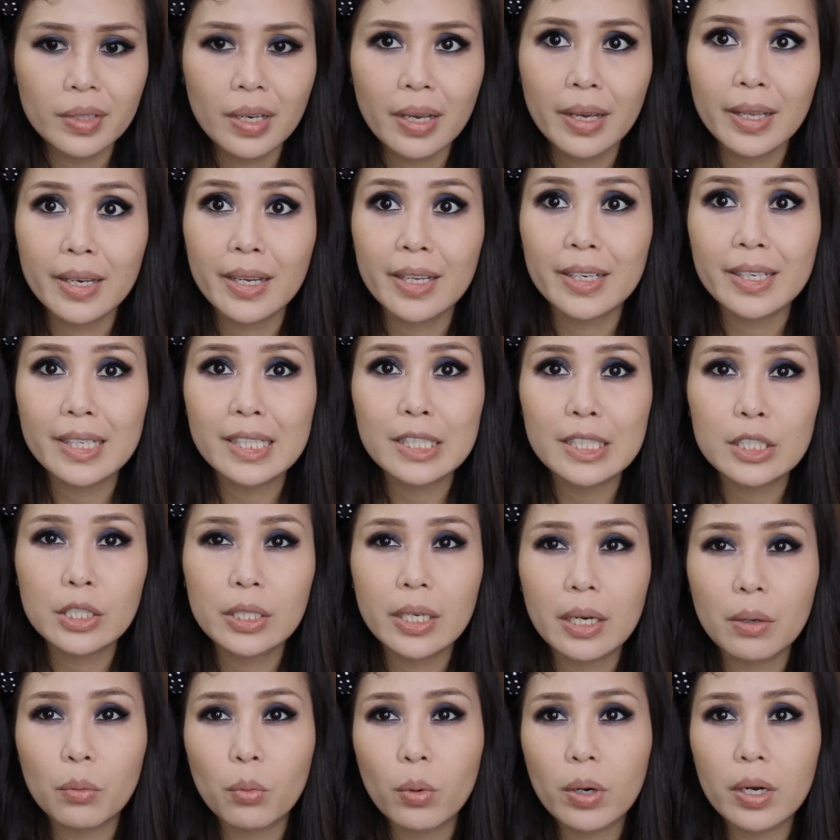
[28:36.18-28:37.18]
And I need to
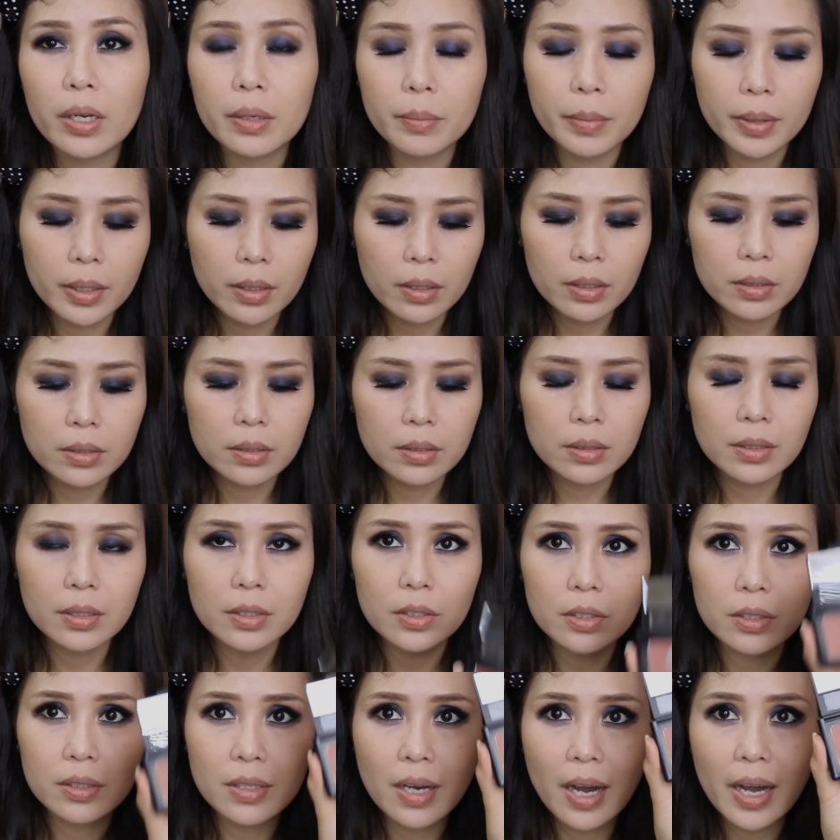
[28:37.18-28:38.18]
get one because
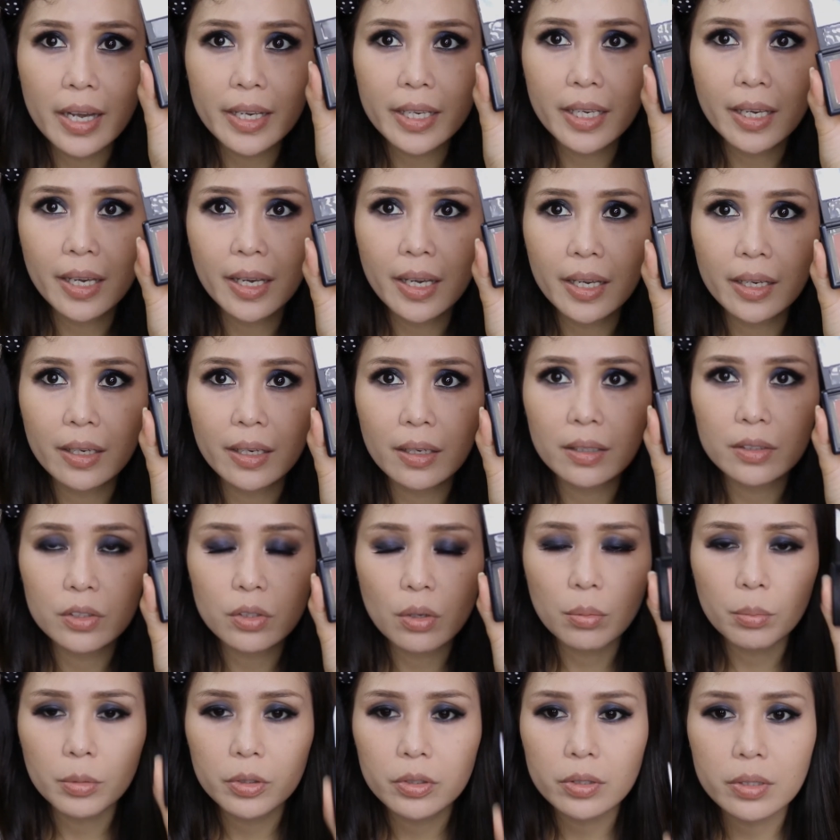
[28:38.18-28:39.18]
it's dying. It's
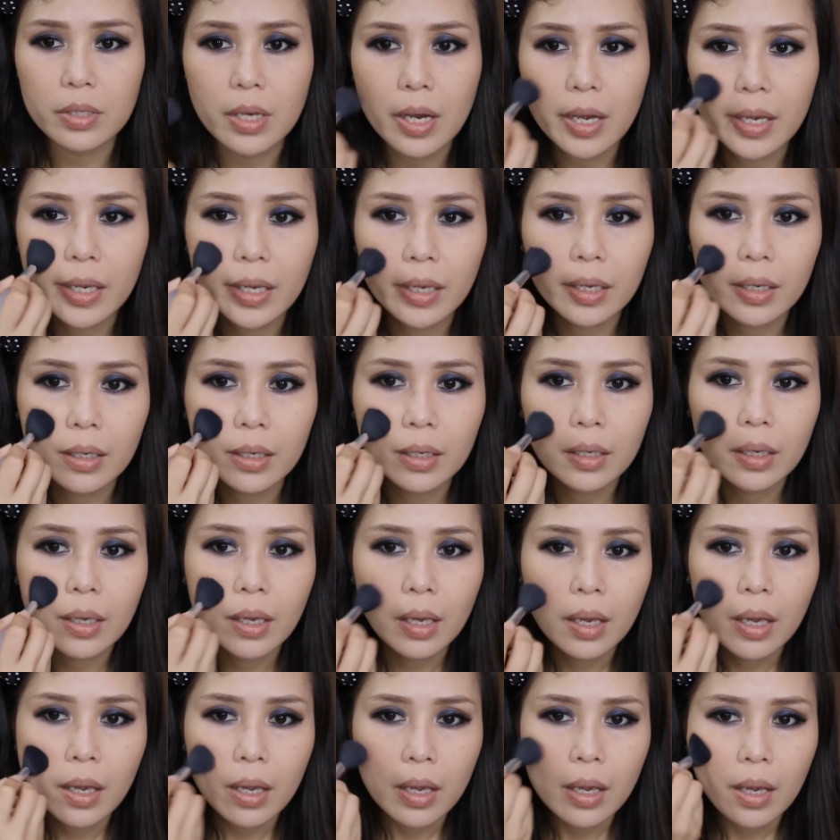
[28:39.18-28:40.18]
almost dying.
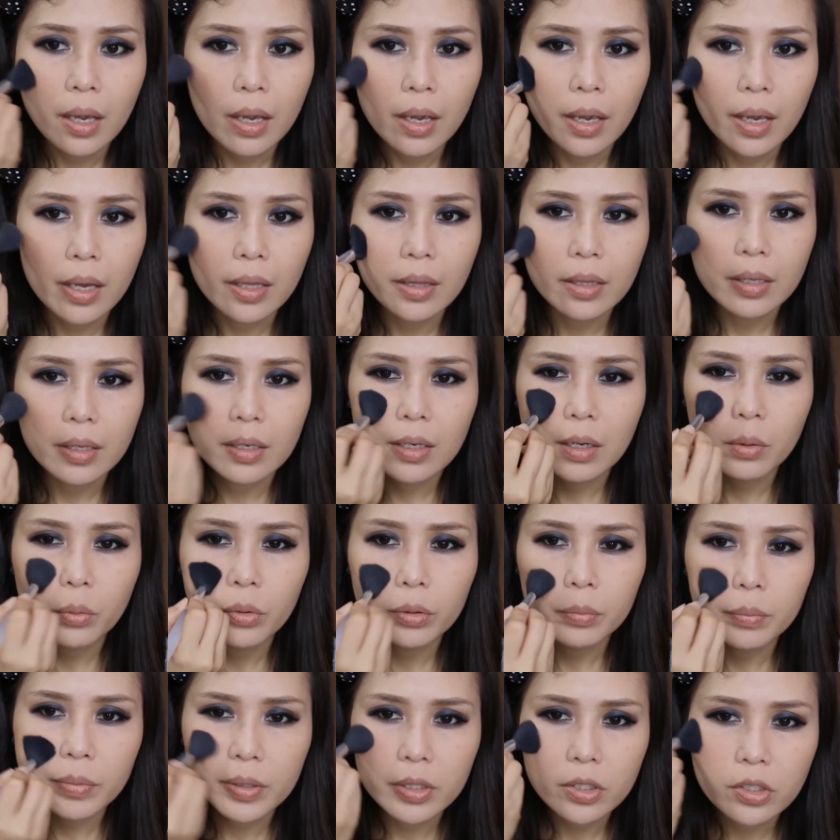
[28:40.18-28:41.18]
And then I
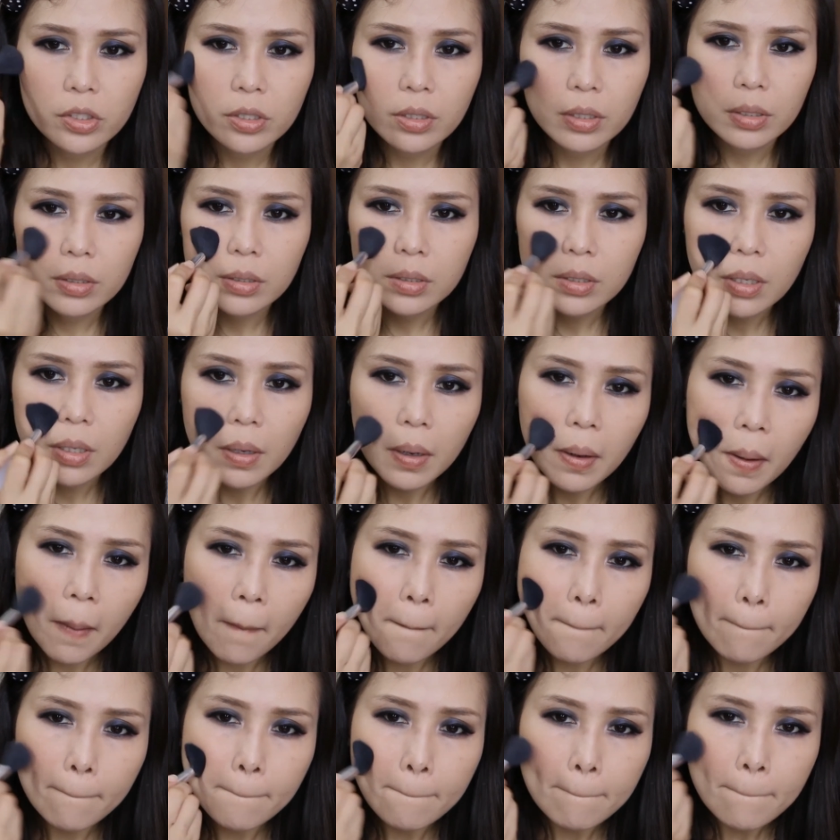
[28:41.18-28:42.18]
will be just
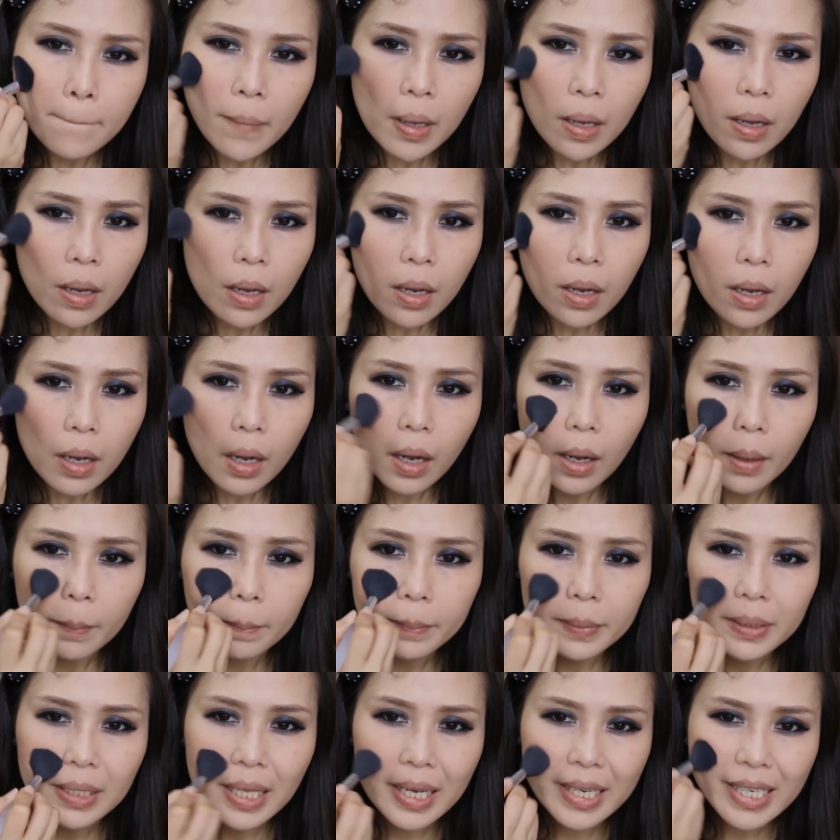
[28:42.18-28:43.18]

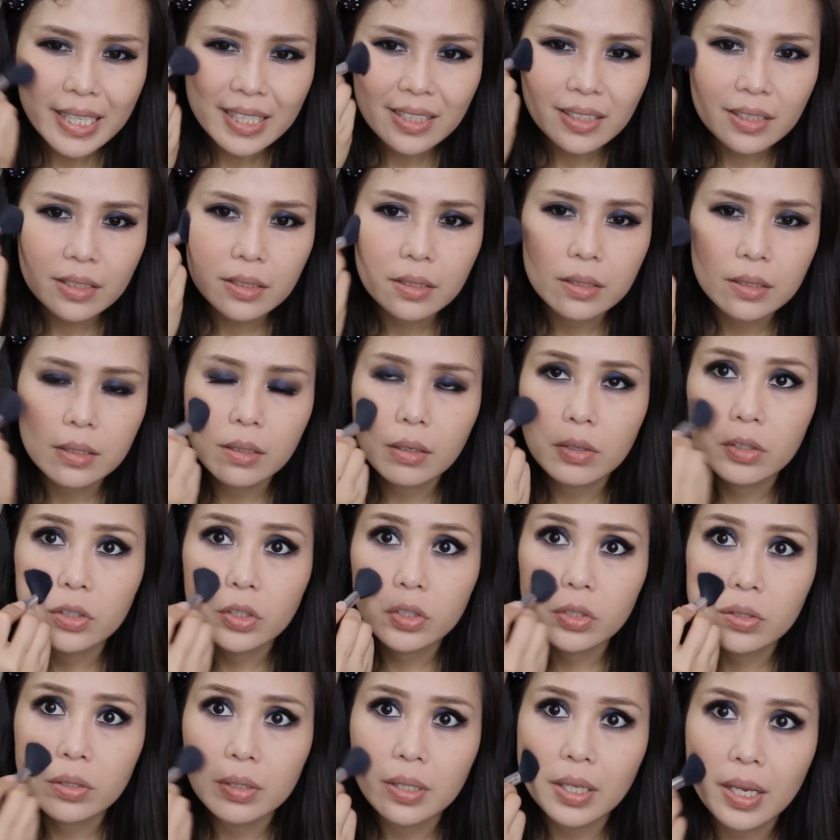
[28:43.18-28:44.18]
applying this
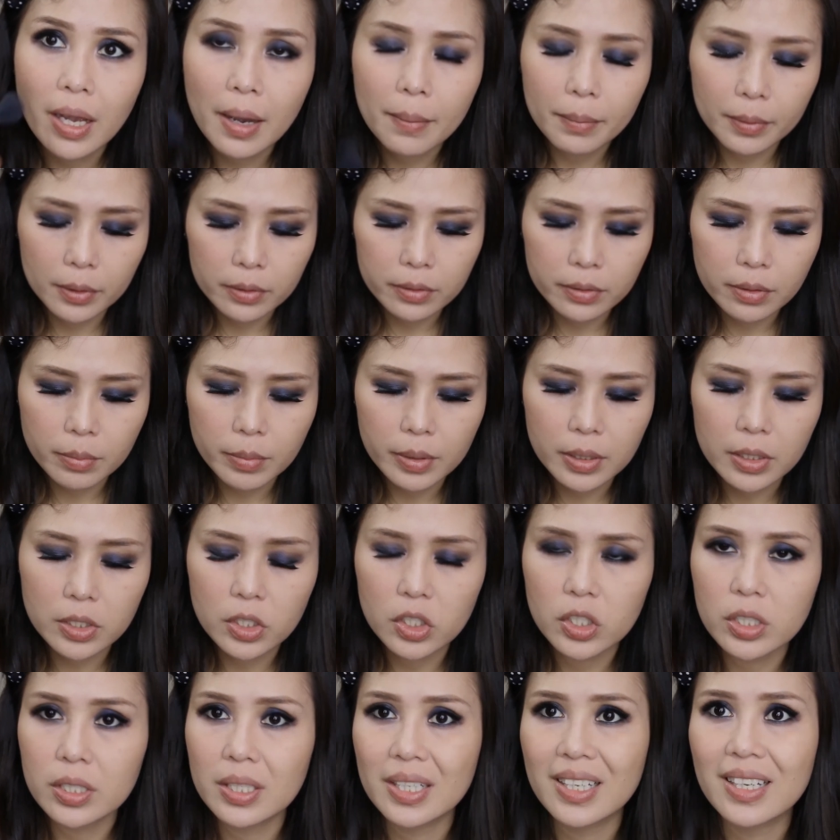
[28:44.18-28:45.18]
onto the apples of my
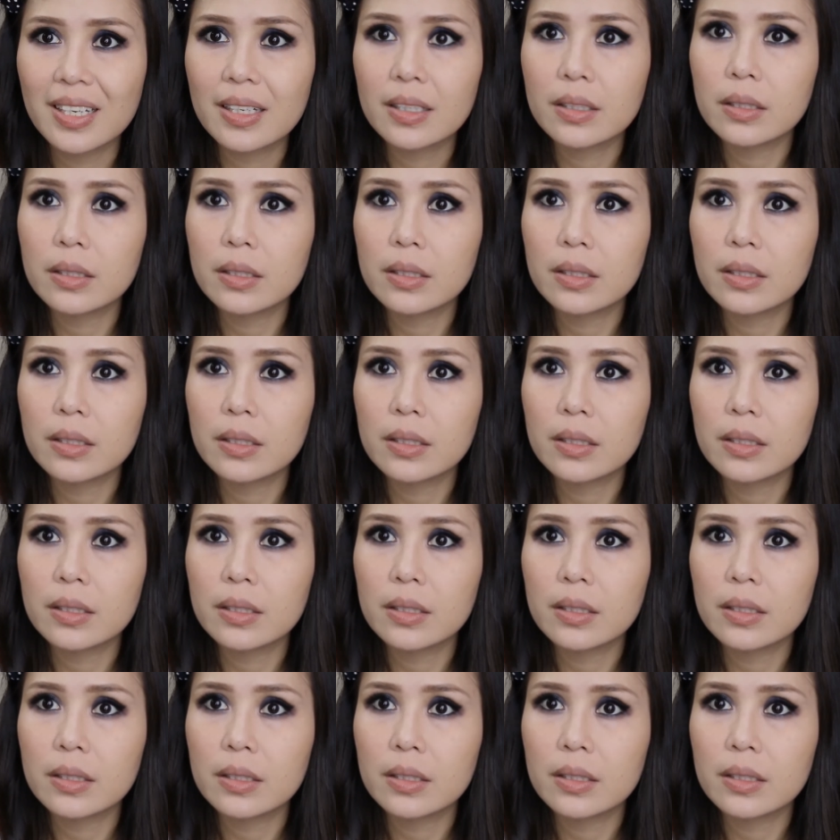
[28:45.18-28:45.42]
cheeks